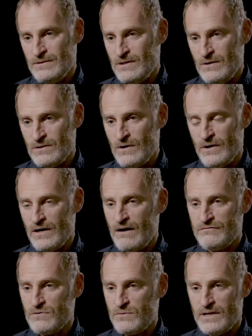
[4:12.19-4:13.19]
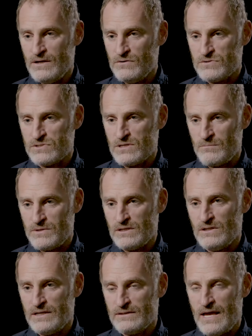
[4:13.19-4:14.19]
you know, going off the rails or
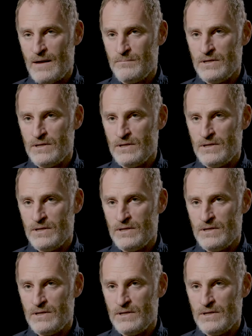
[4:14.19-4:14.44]
something like that.